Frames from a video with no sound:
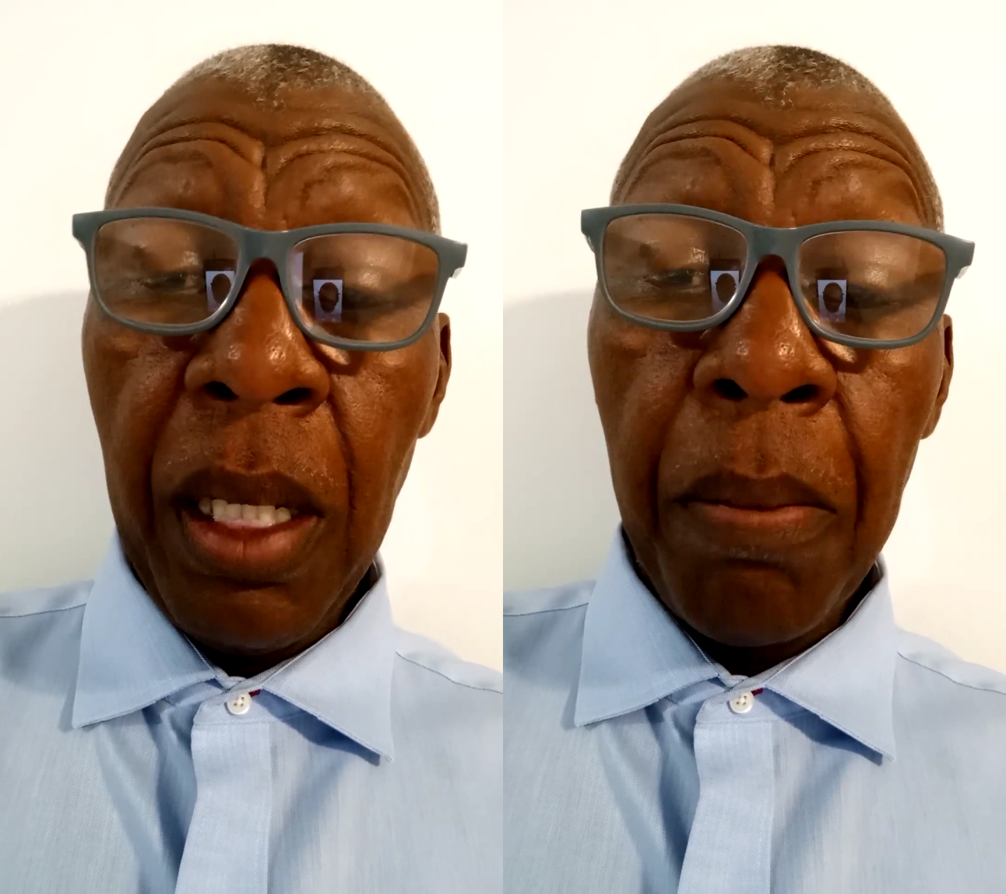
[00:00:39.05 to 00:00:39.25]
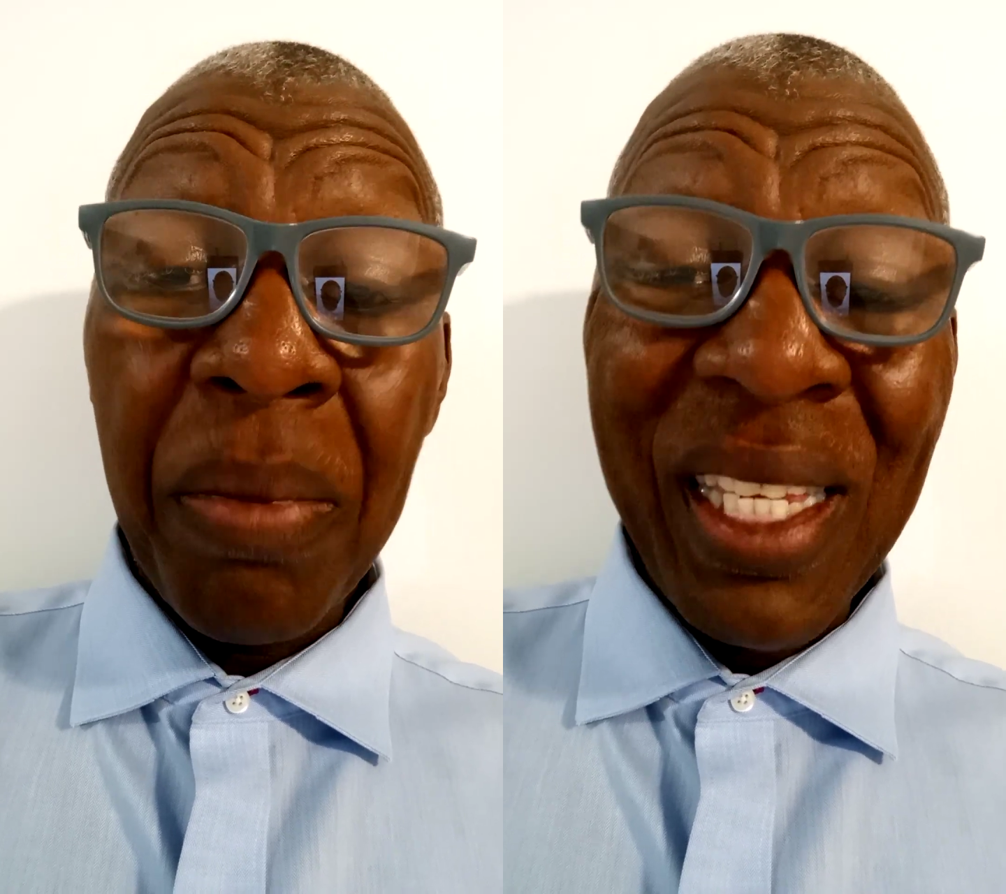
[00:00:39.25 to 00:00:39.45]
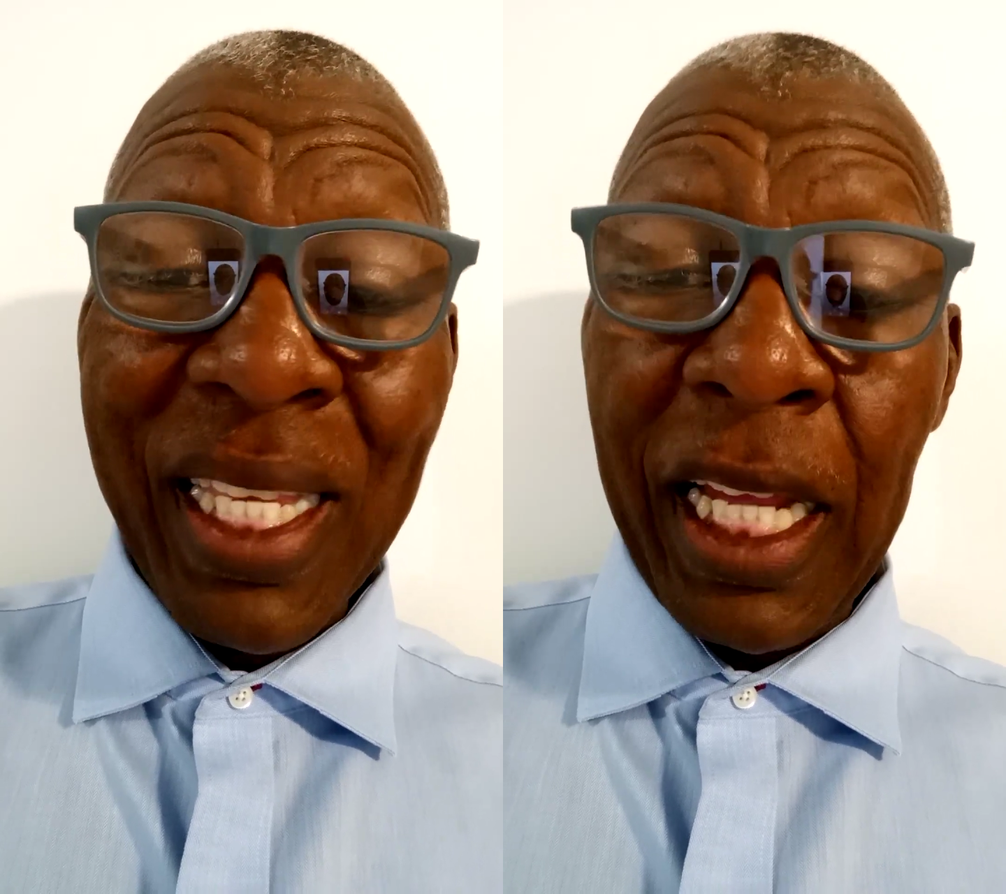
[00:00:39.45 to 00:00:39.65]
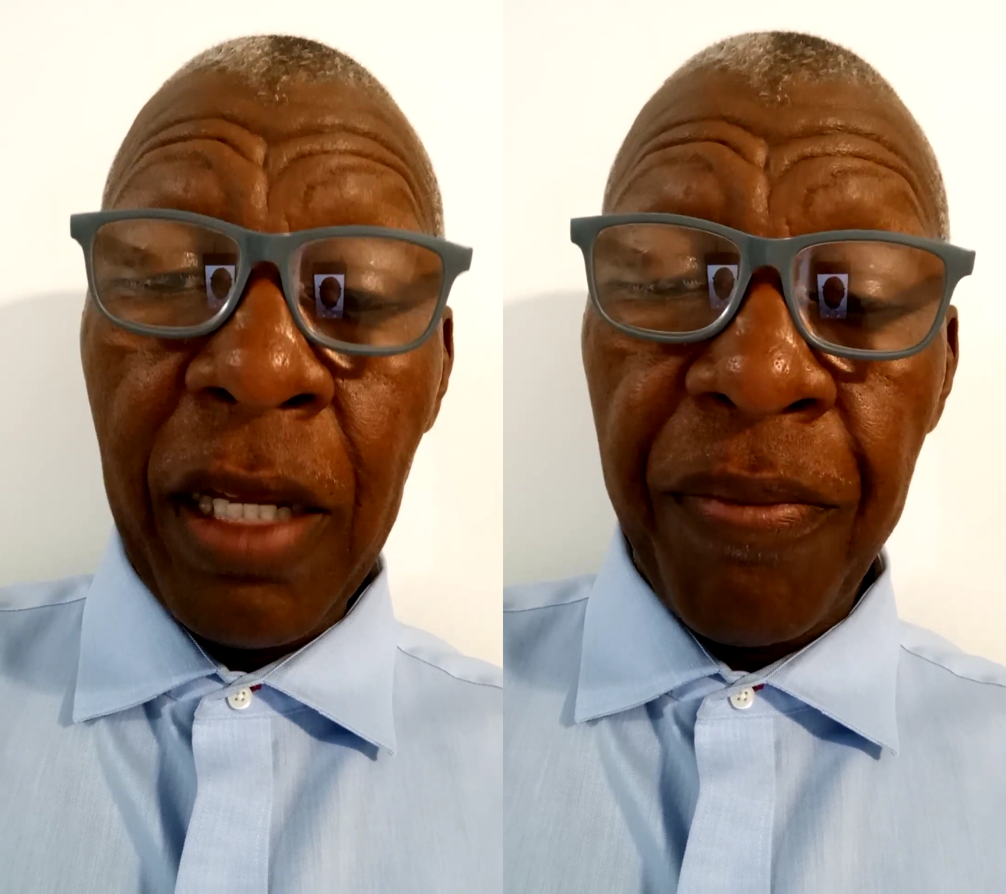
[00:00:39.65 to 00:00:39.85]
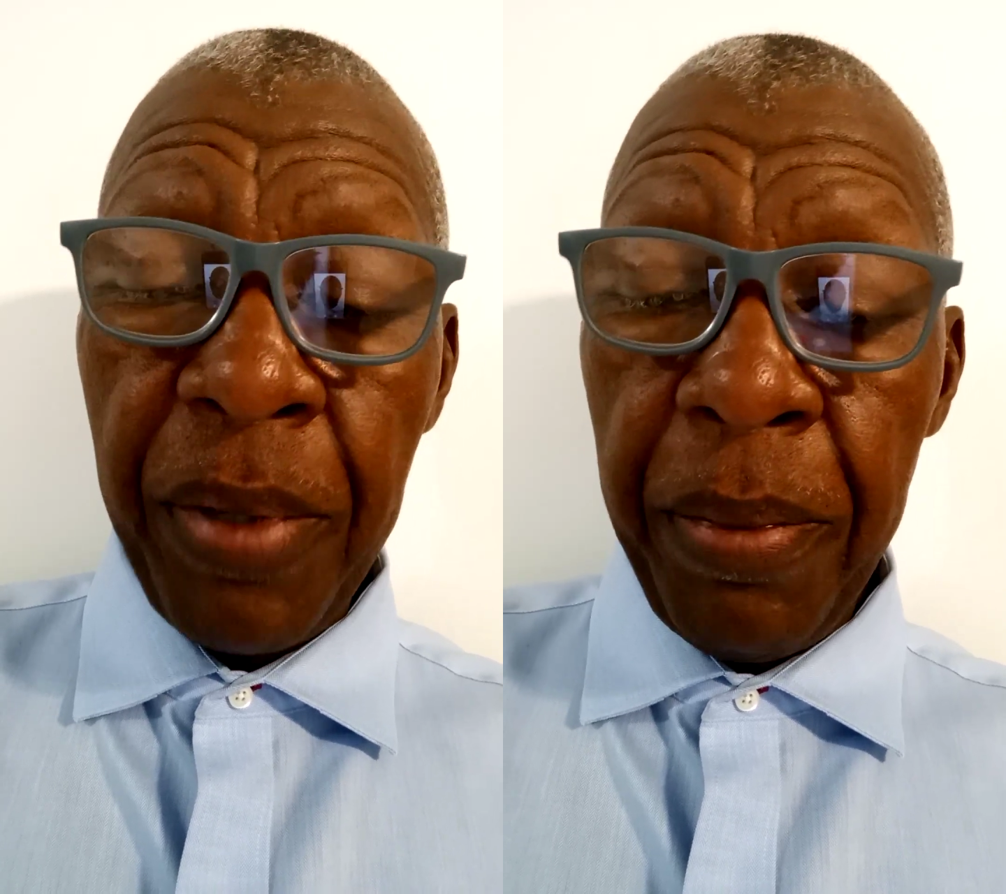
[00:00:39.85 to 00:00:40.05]
percent
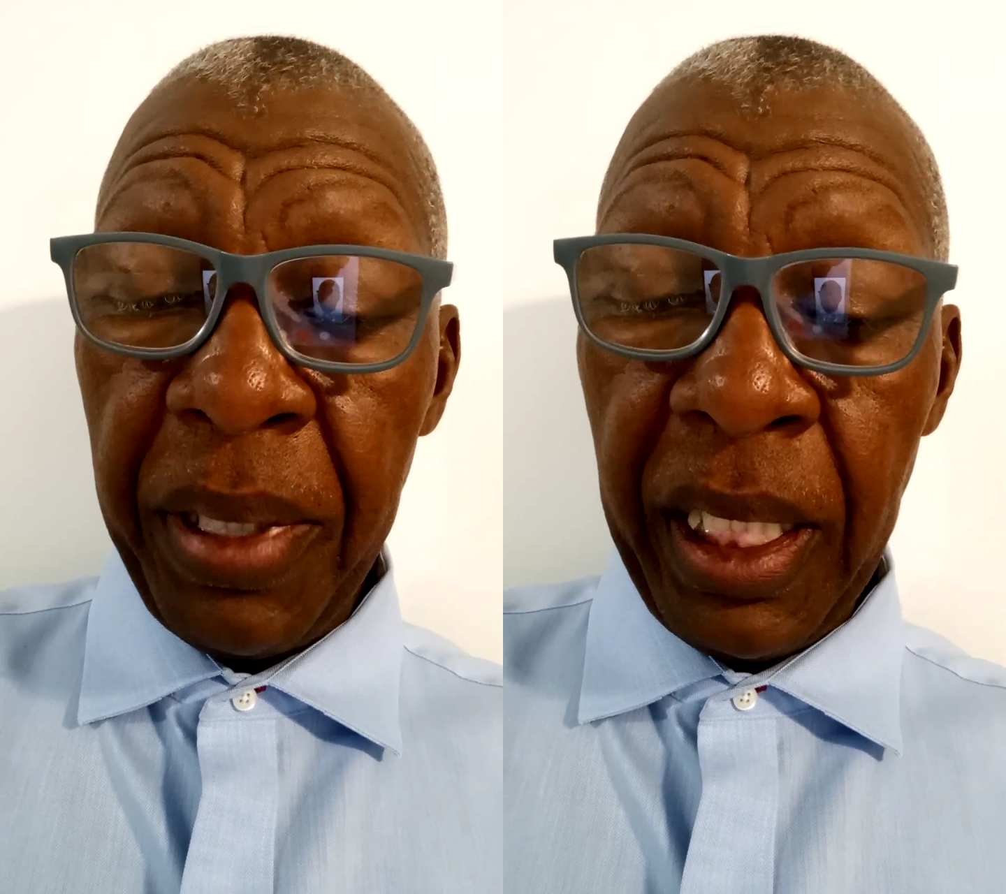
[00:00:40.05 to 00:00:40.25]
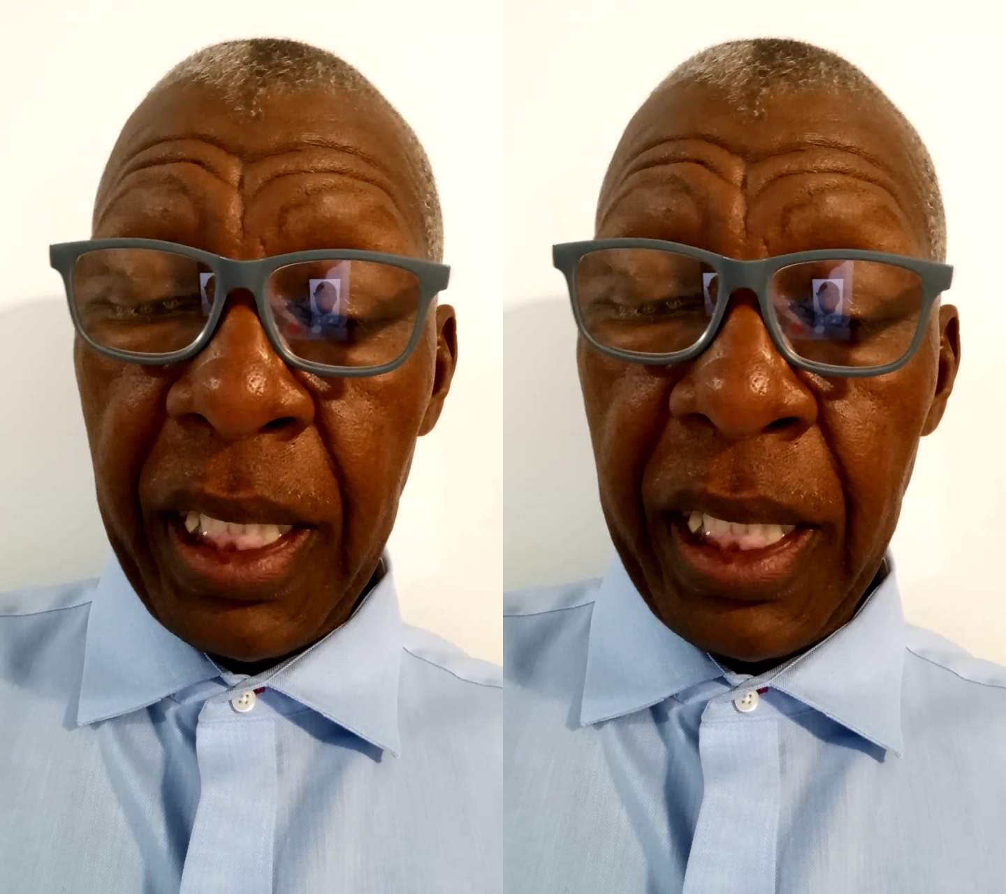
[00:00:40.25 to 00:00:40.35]
of people didn't